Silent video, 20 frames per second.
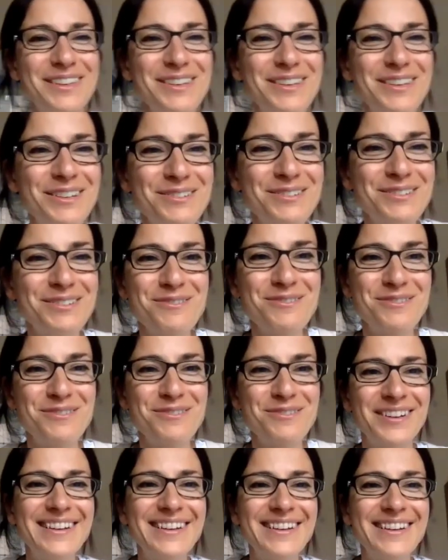You
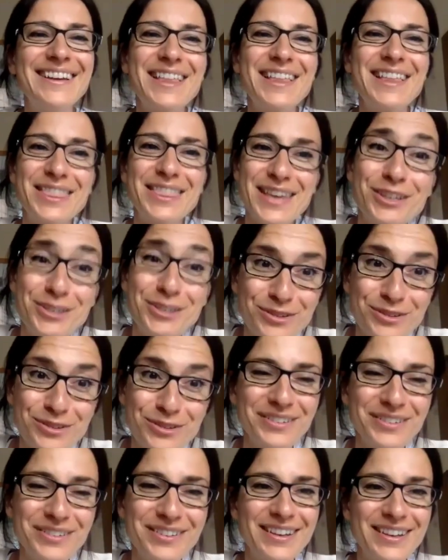know, thank
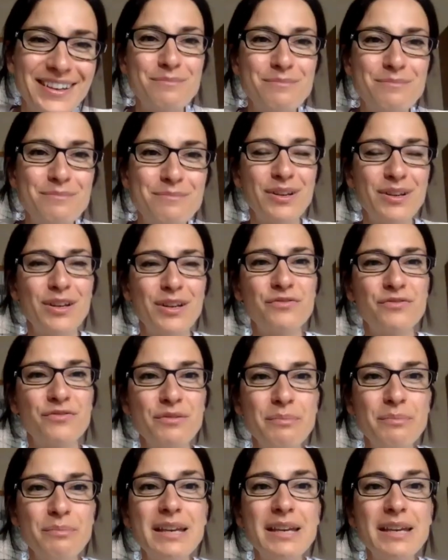you
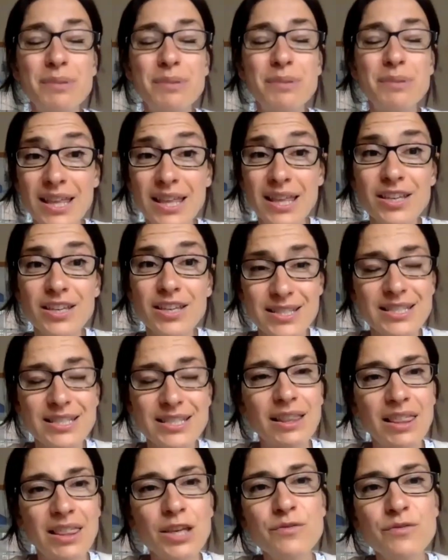from me. But as I
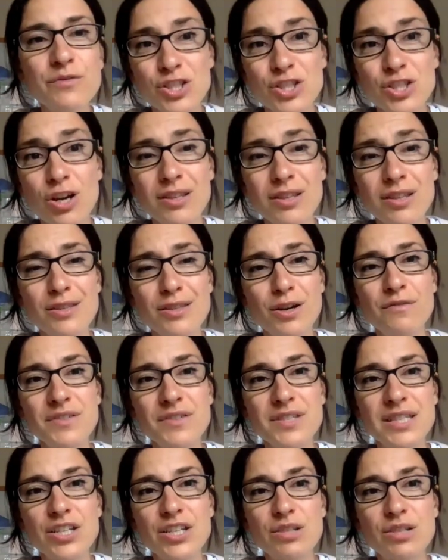said, thank you for starting the
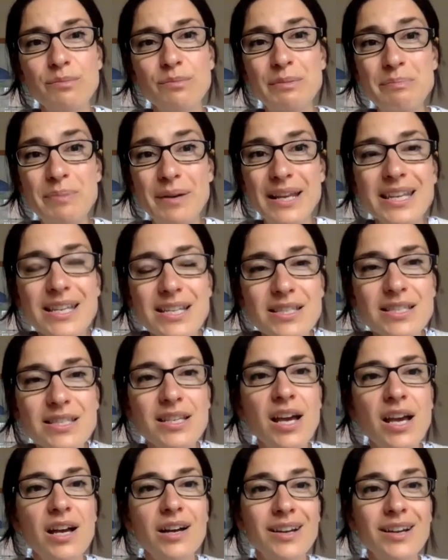conversation. But
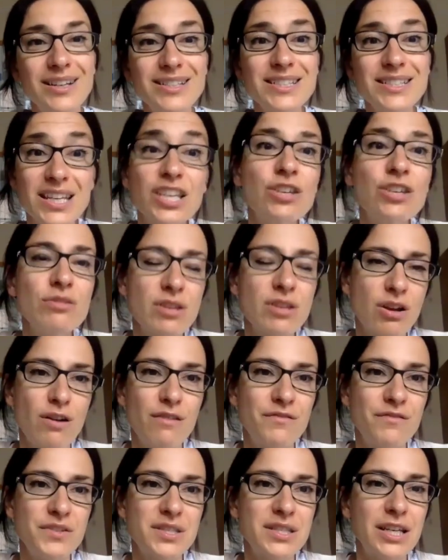please continue the
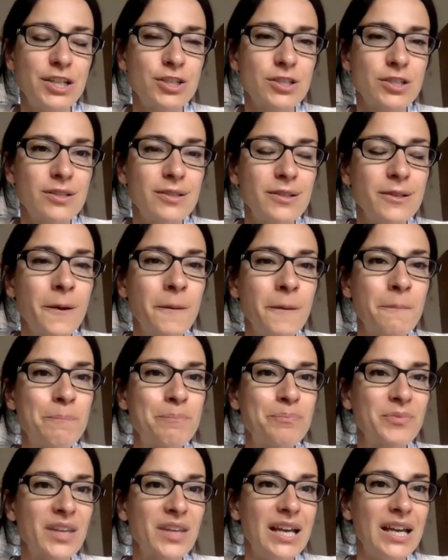conversation.
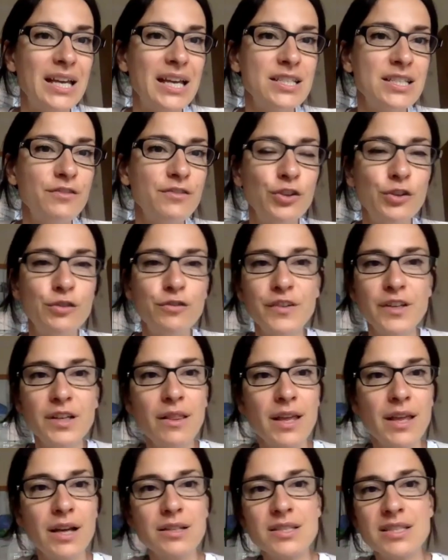And if you feel
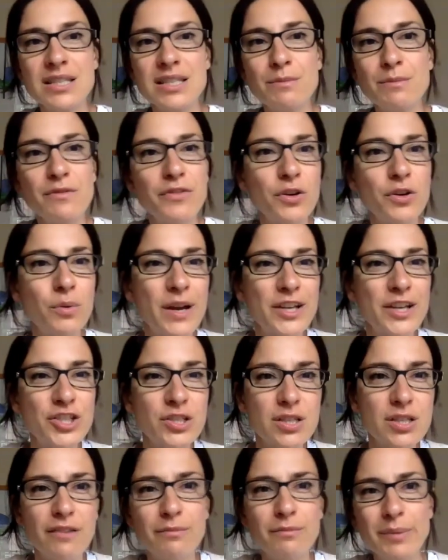that some of the questions
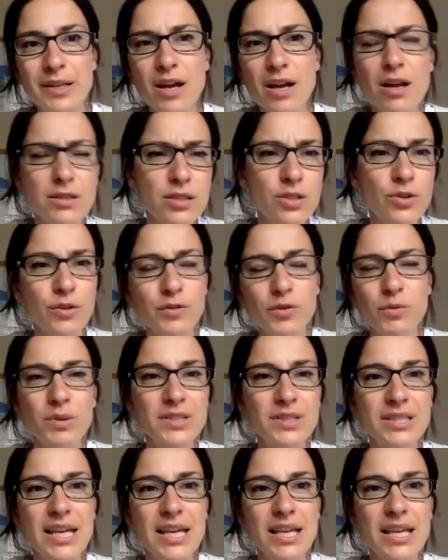haven't been answered, or if you want
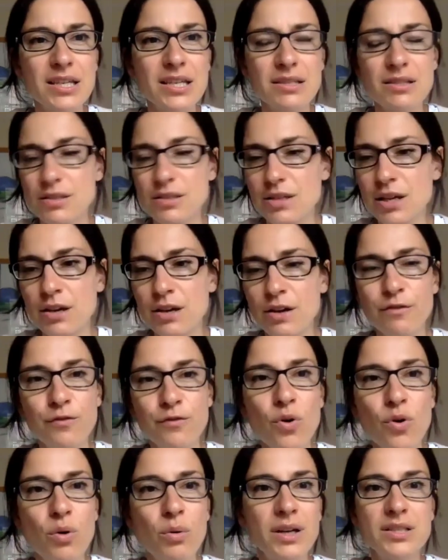to take things
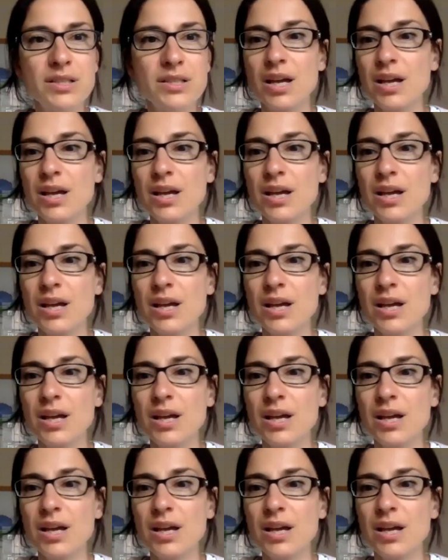forward,